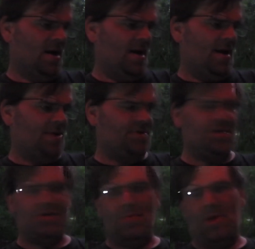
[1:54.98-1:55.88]
And she
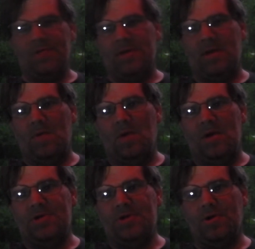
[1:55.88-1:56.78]
said, well, I'll tell you
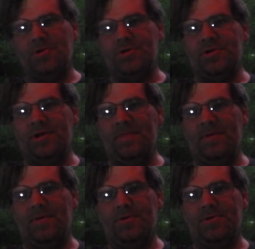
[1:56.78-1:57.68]
what. She goes, just give me
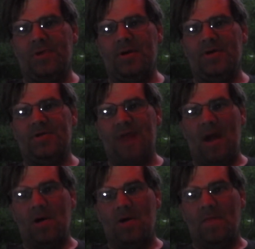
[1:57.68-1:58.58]
your address.
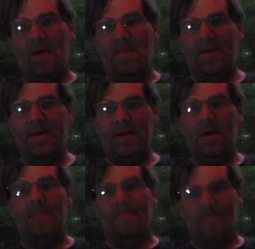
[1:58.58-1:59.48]
I'll come by and pick it
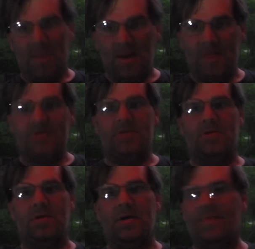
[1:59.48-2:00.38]
up. I said,
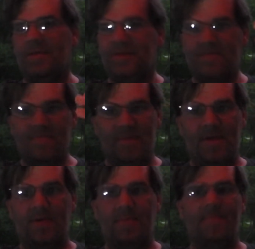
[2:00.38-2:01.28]
great. That's even
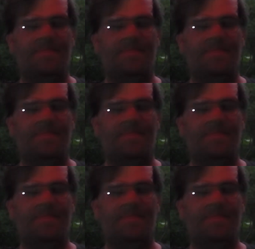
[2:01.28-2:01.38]
better.